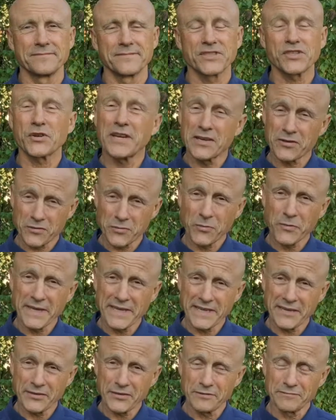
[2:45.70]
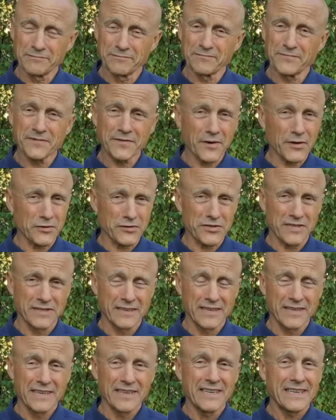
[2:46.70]
So here's what we can do.
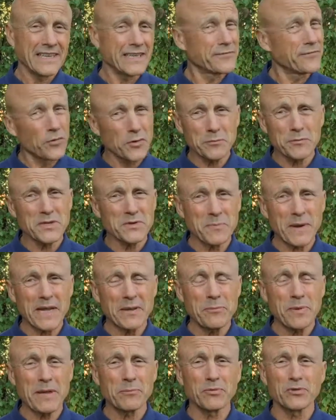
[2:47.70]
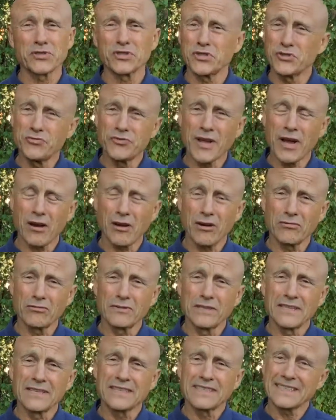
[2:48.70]
First, inform as many people as you know
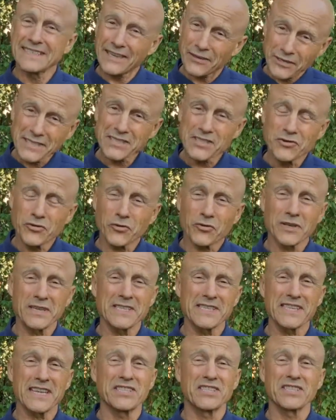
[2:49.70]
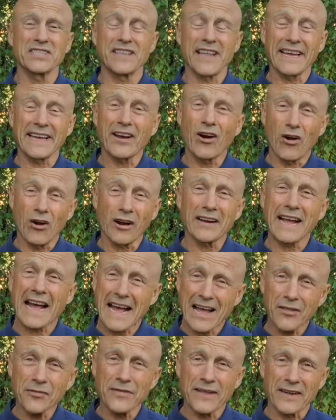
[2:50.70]
that there is an organization like ARC
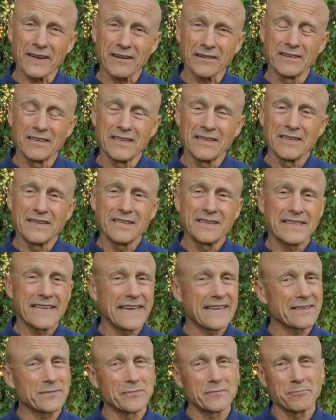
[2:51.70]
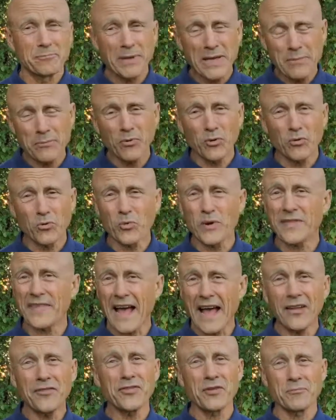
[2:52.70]
out there, that people
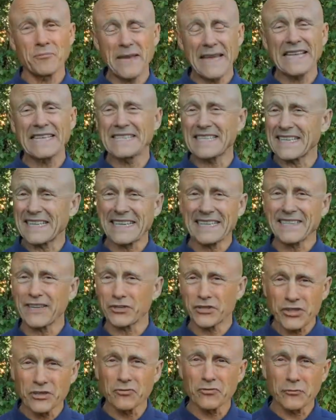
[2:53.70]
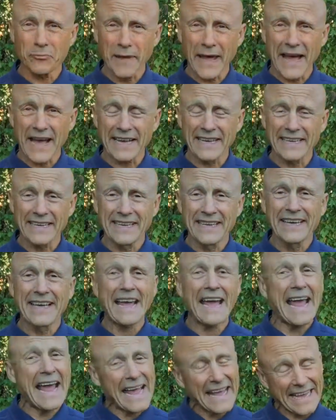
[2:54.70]
without the means to get their children back
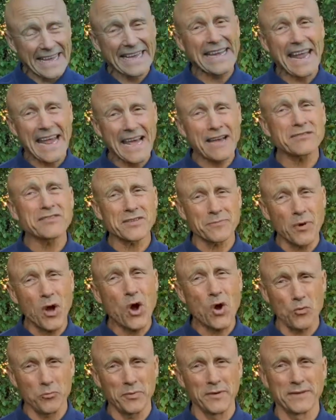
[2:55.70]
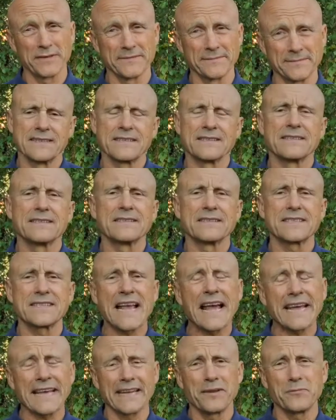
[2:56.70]
can have some hope.
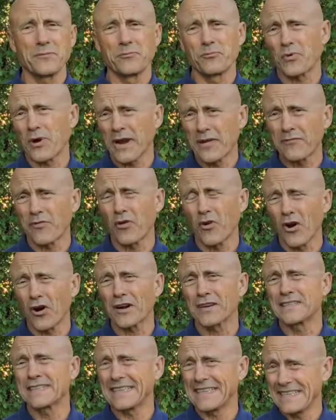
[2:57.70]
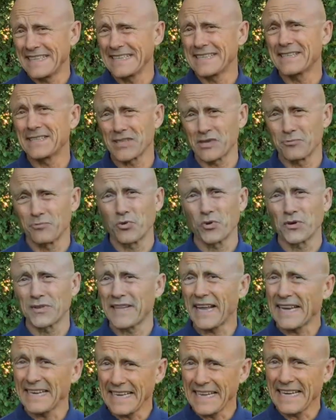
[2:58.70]
Second, pray for ARC to get the support
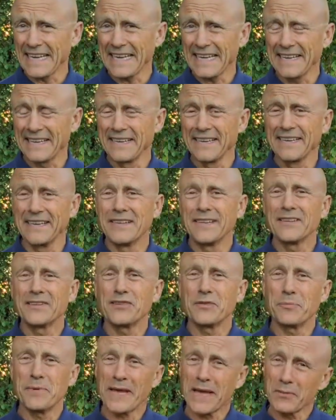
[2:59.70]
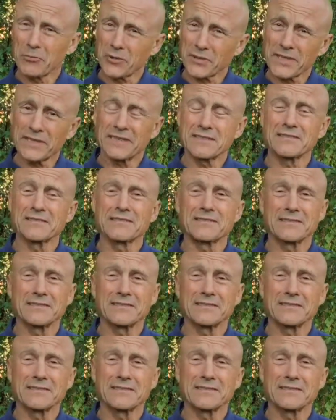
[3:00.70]
they need to be able to